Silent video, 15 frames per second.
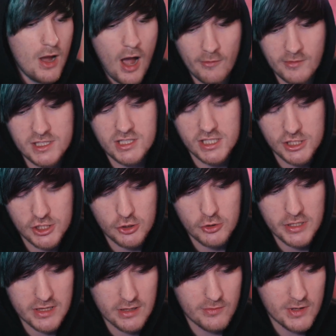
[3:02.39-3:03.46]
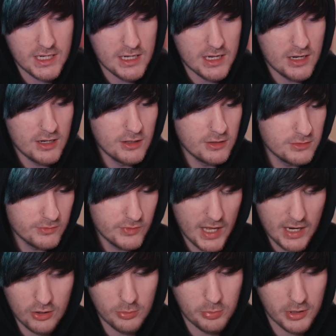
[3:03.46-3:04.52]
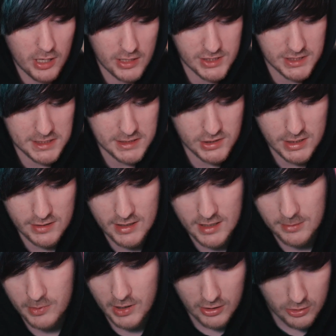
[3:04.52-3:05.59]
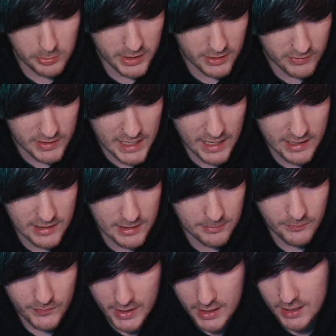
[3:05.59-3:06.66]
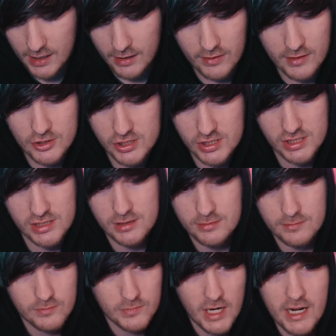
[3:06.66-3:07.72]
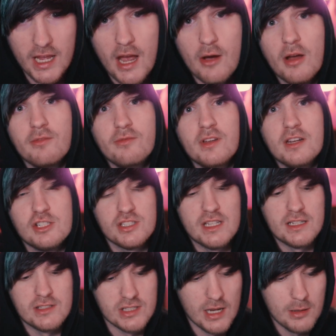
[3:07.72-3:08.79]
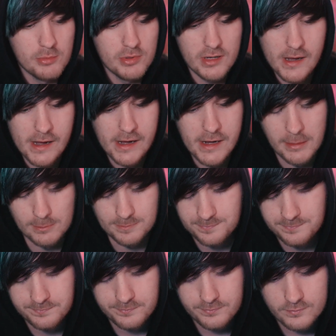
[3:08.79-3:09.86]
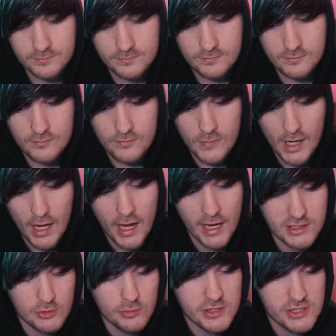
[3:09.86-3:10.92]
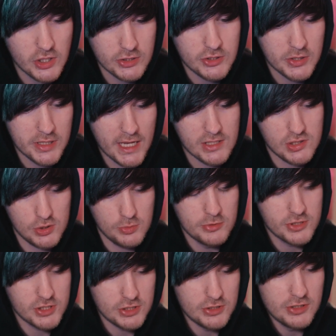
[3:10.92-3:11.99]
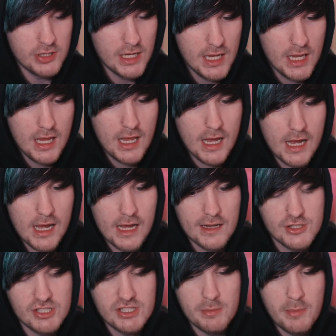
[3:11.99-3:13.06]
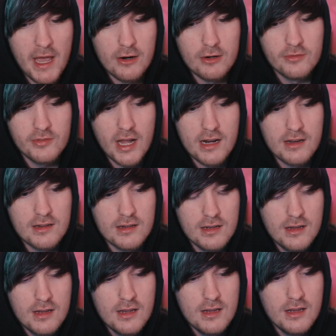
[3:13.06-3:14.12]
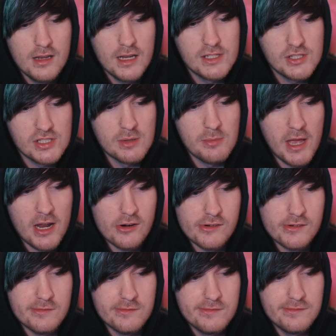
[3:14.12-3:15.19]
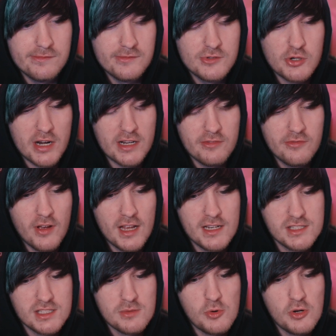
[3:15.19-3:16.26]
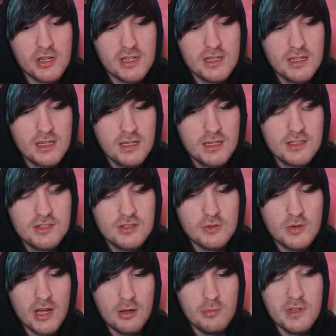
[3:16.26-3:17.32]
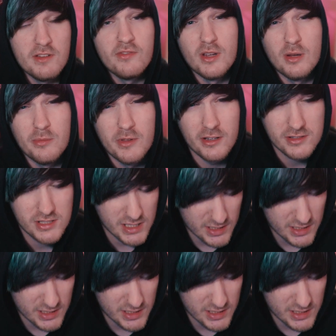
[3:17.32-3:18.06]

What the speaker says: obviously shooting the video, that whole process, and then a little bit of the edit, and then just kind of how I finish things up. I do want to start doing that super soon. It's just a matter of trying to find someone to help me film those,